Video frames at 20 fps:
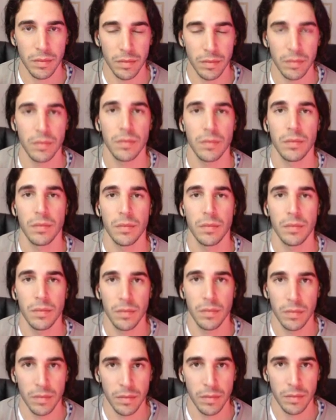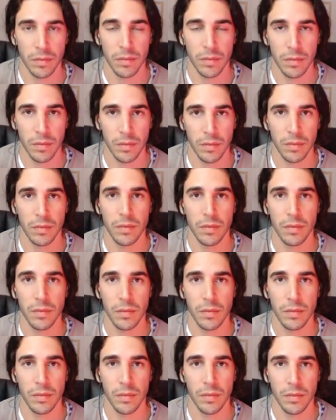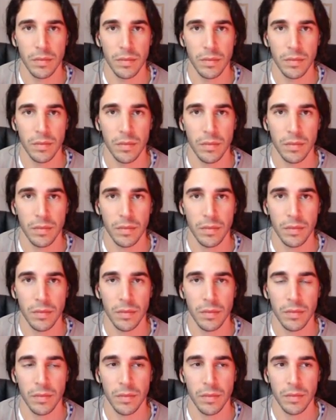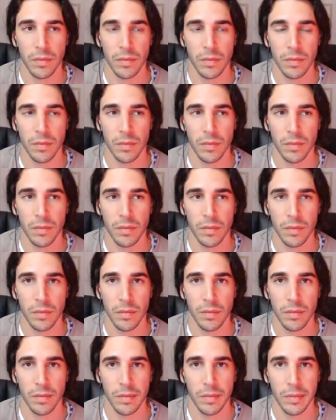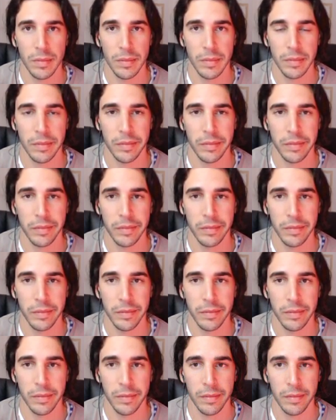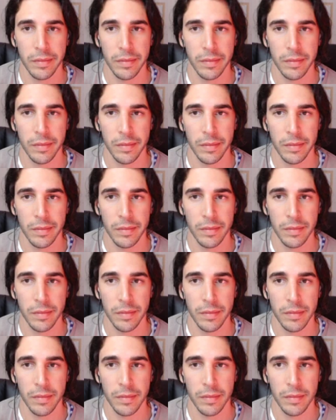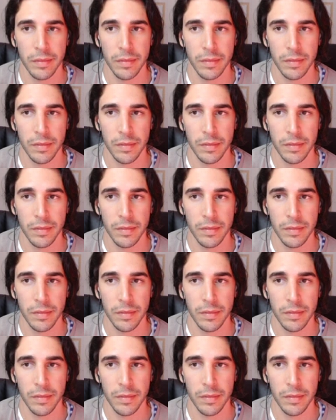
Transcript: No words are spoken by the person on screen.